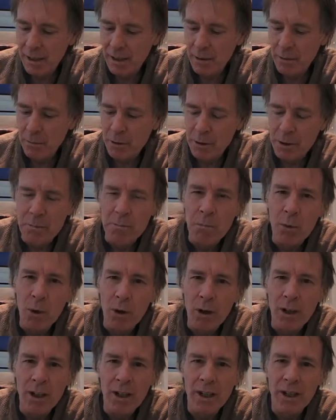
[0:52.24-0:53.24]
but it's
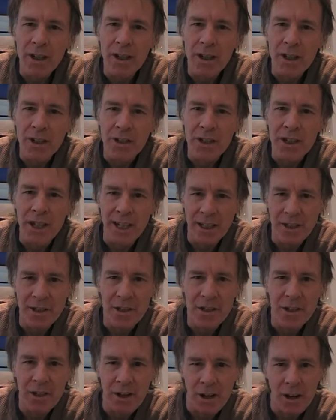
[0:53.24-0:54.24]
more a
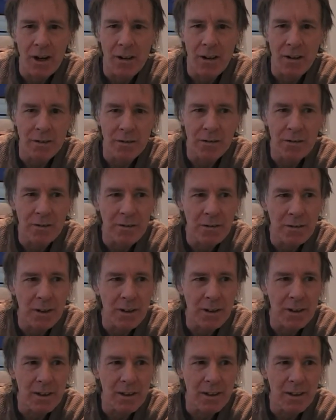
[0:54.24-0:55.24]
sense of
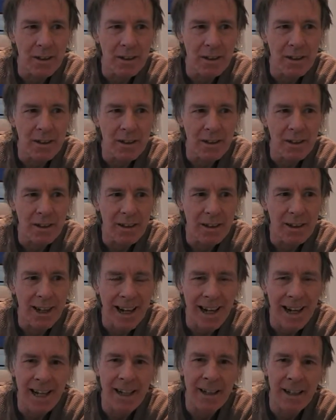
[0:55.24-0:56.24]

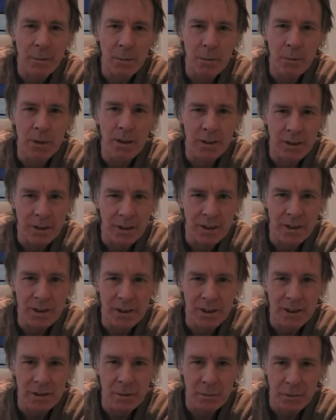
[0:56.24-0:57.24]
higher
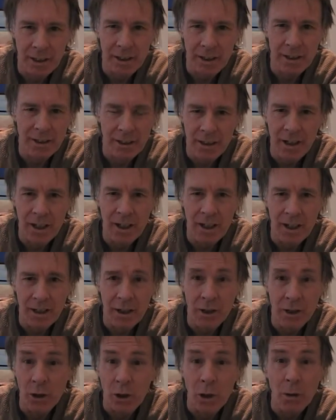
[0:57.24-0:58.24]
awareness within
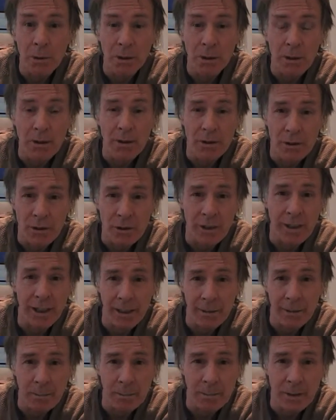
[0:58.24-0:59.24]
a normal
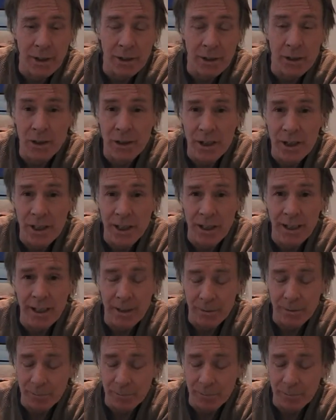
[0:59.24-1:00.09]
dream, you could say.